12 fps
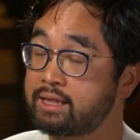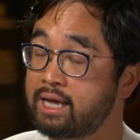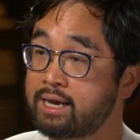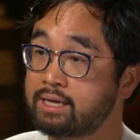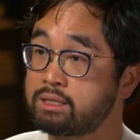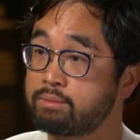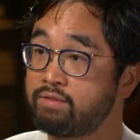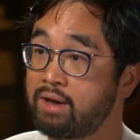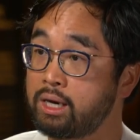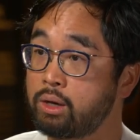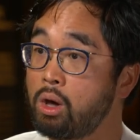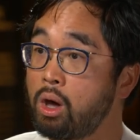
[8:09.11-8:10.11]
that, customer
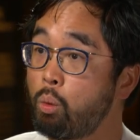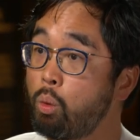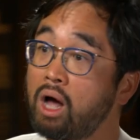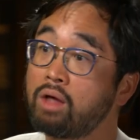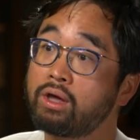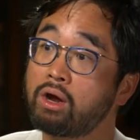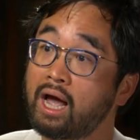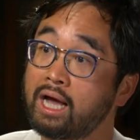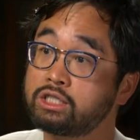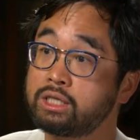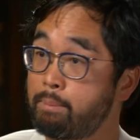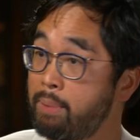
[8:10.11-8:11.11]
value while they're actually